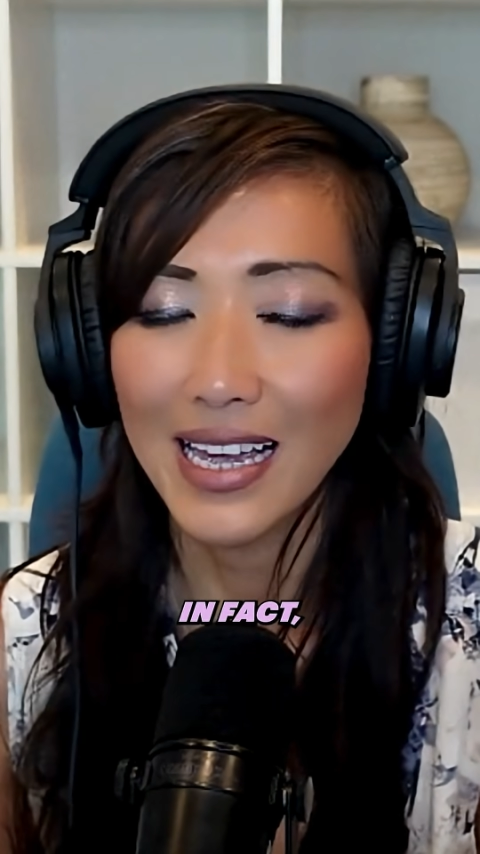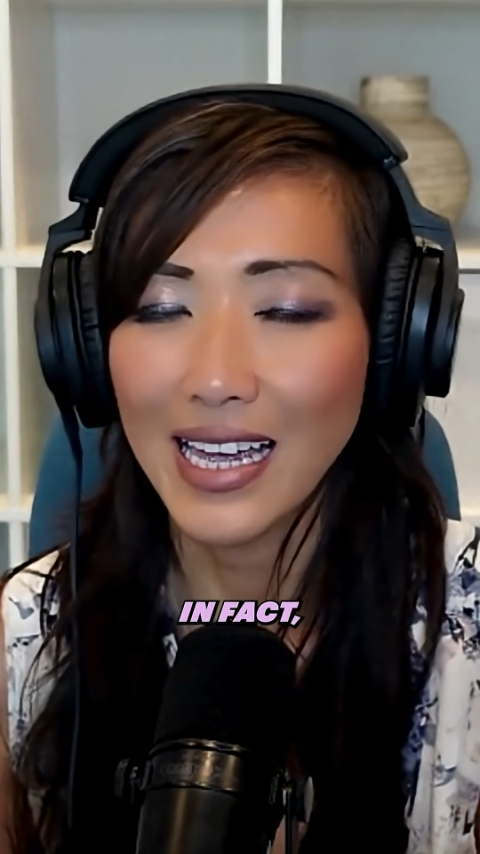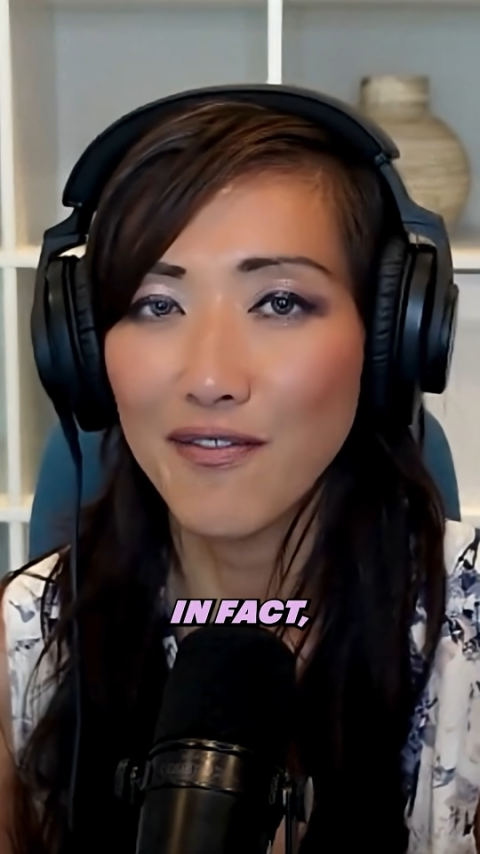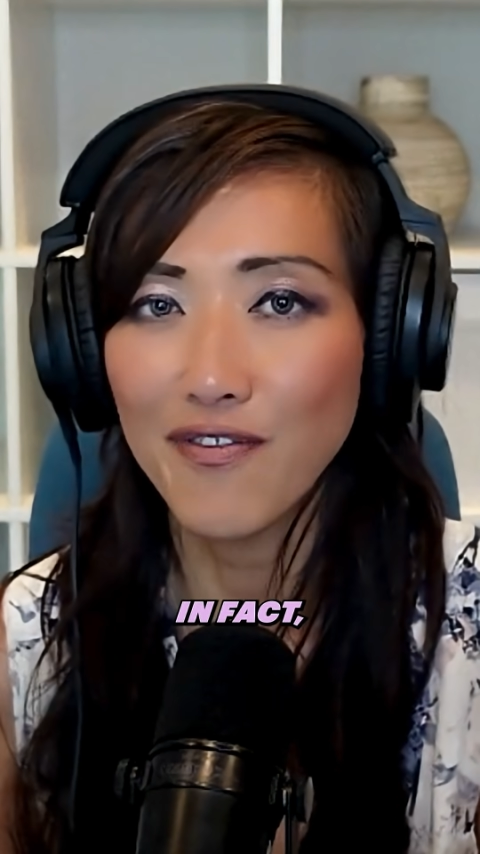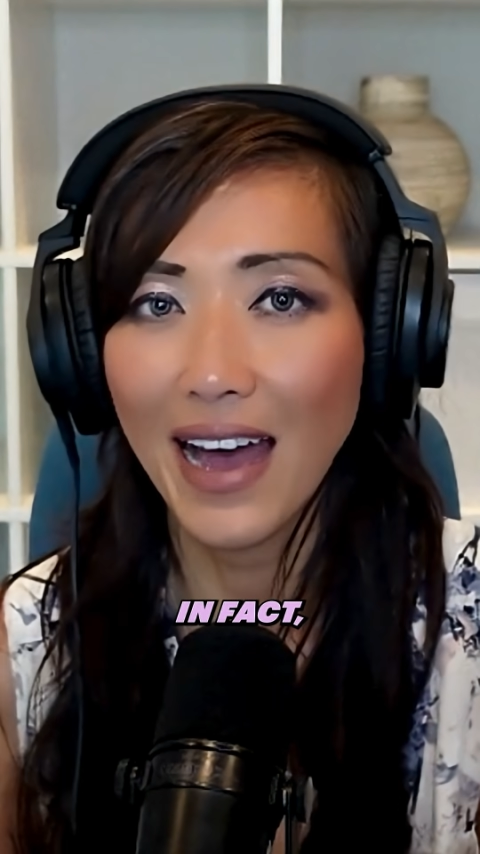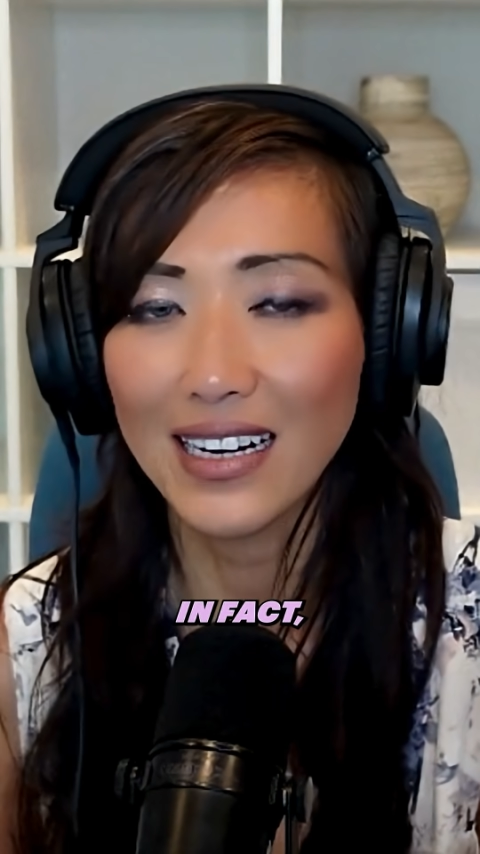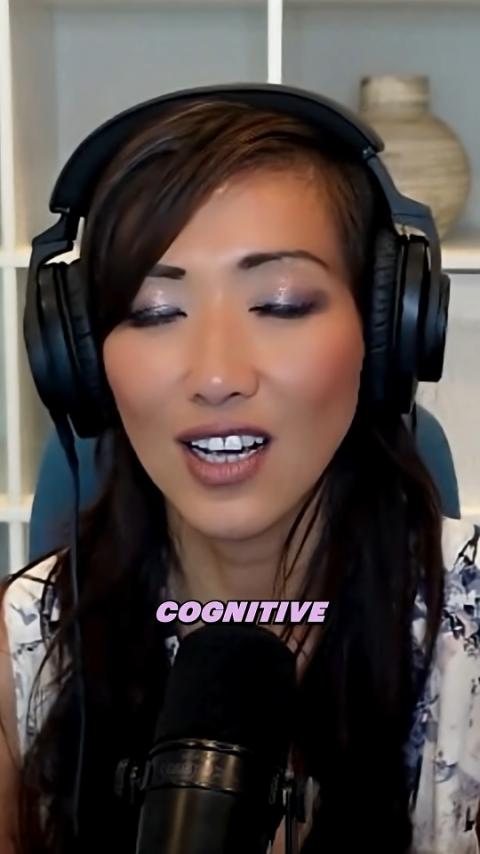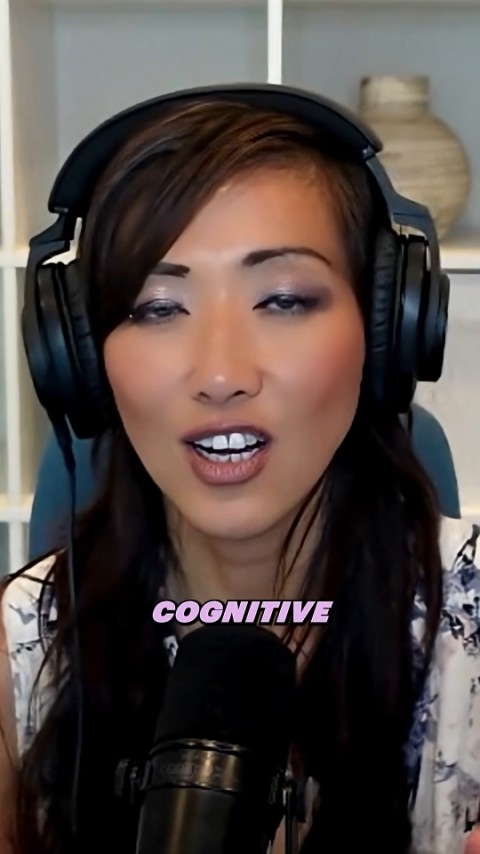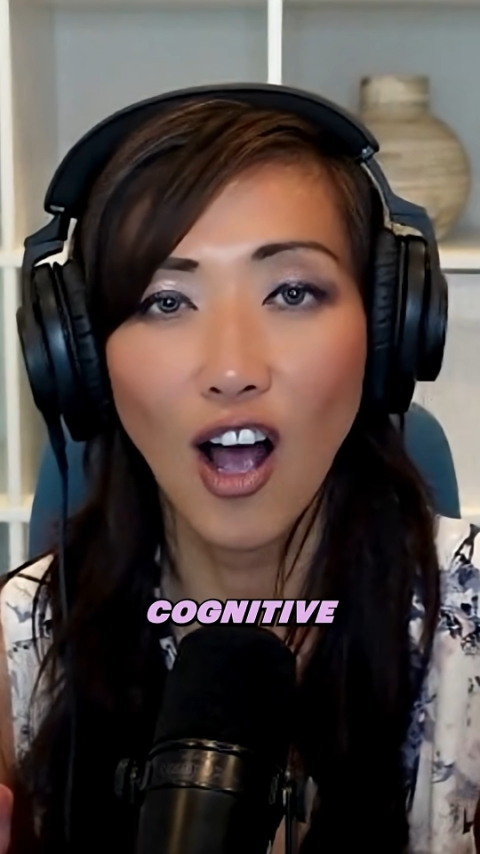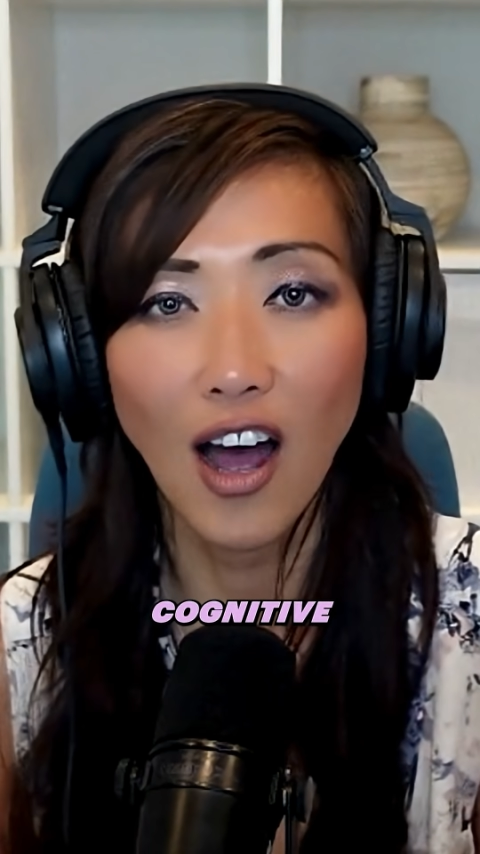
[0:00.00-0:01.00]
In fact,
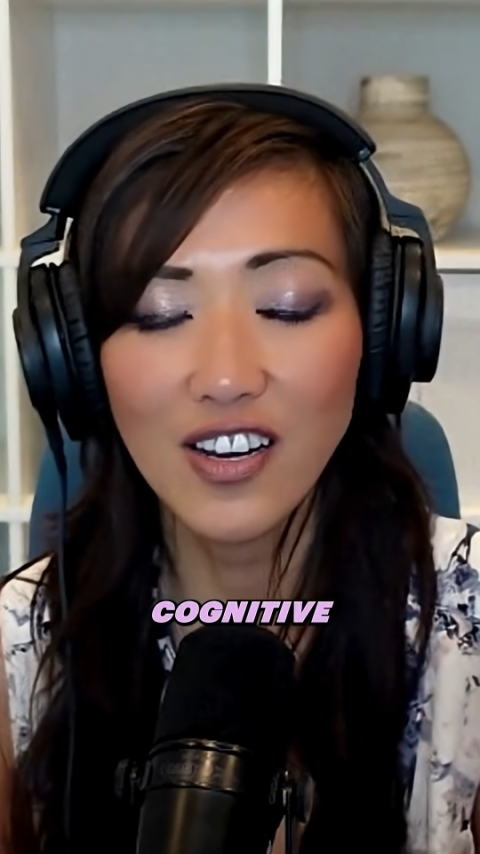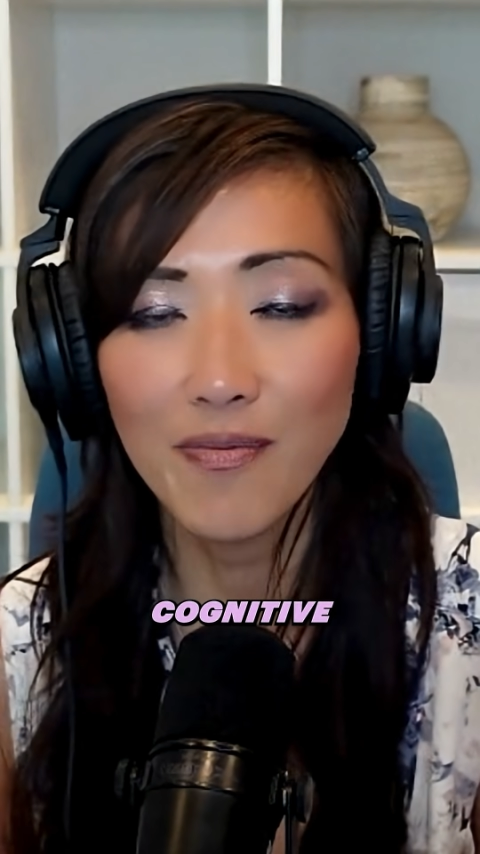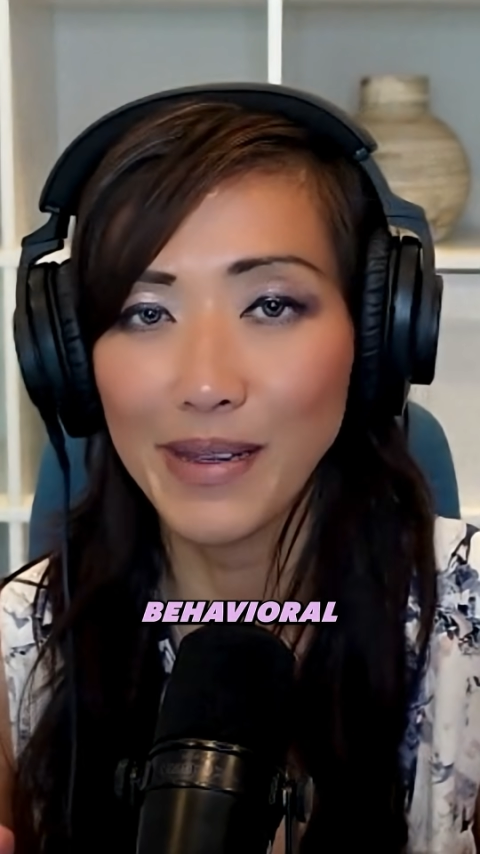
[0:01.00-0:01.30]
cognitive